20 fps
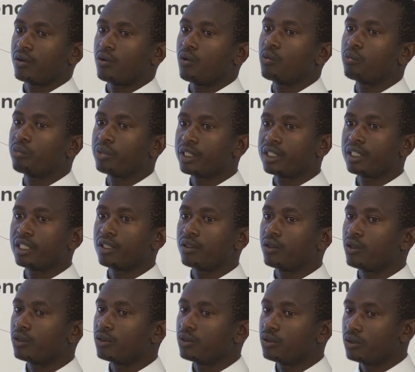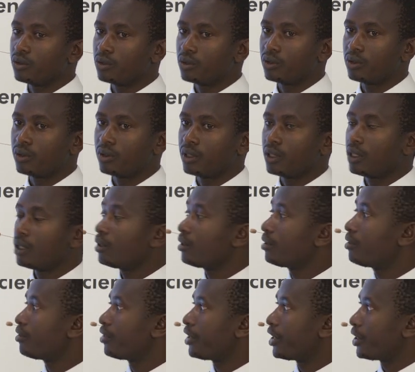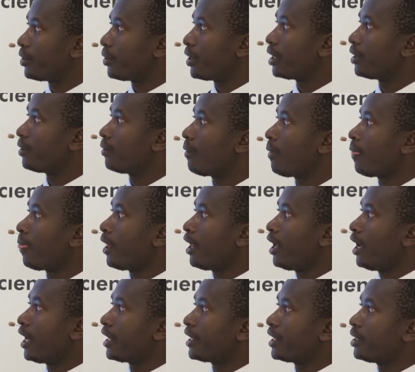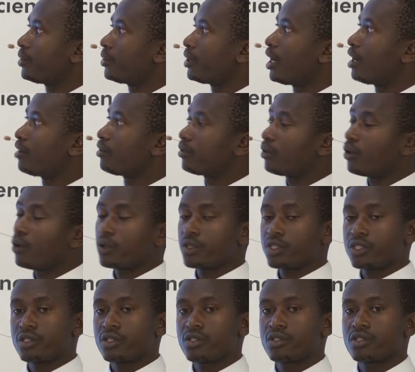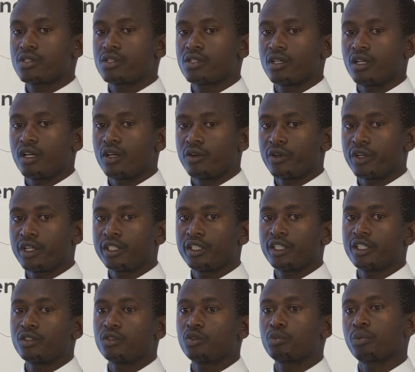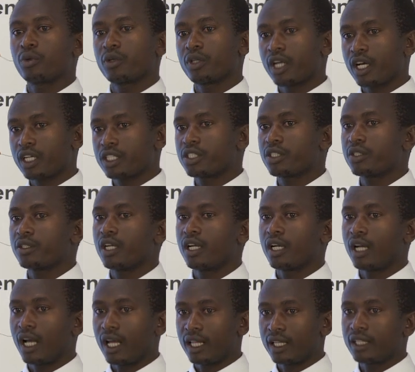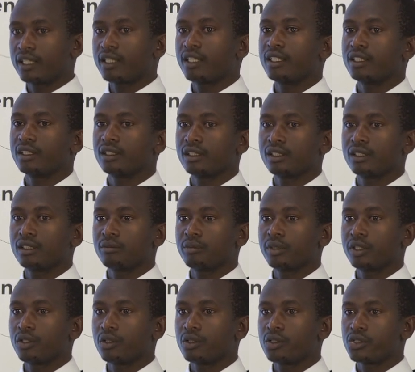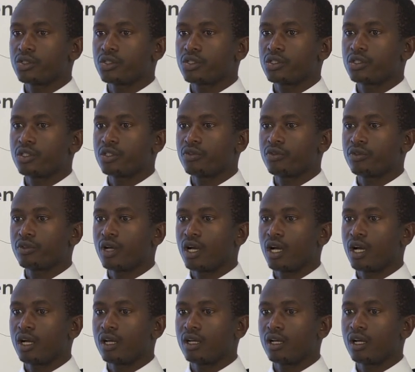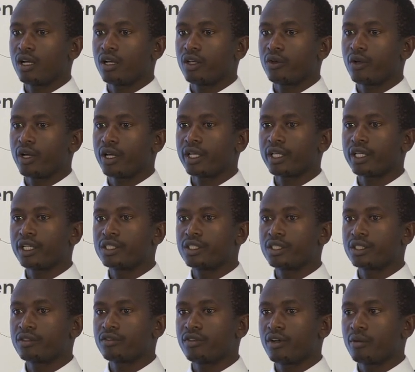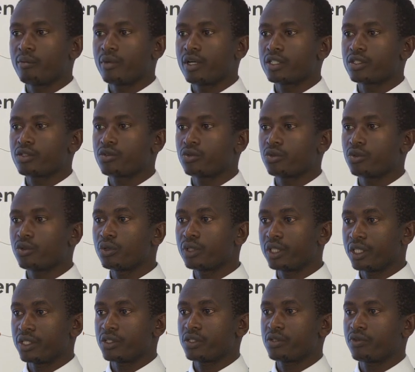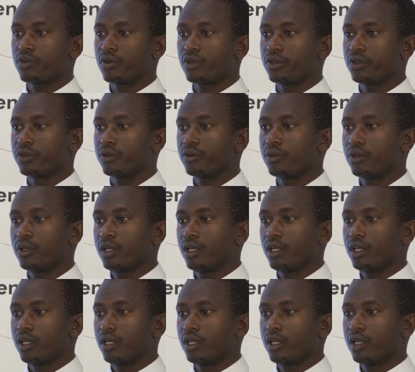completely don't do very well. And then we have costs related to production and other things, because if you are engaging farmers to do this for you,